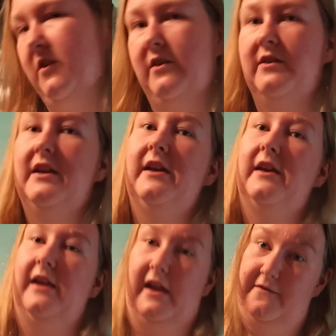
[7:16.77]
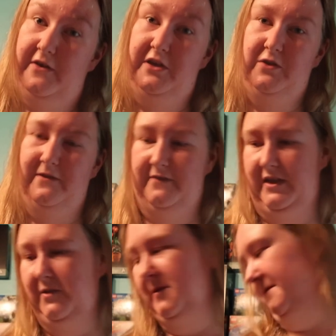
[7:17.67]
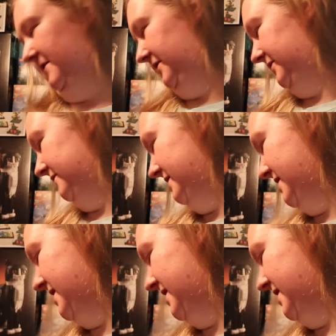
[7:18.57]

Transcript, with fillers: haul and a very short video. I'm very sorry.